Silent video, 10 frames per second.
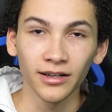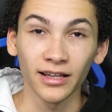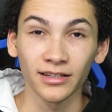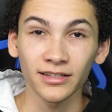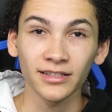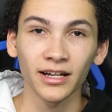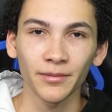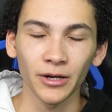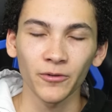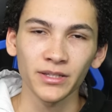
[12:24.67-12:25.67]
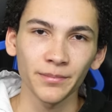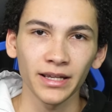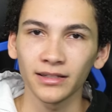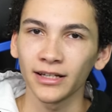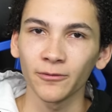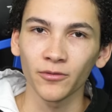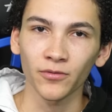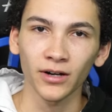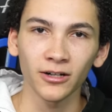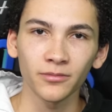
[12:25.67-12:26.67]
and at this time I wasn't paying anyone
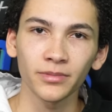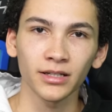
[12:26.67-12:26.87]
for help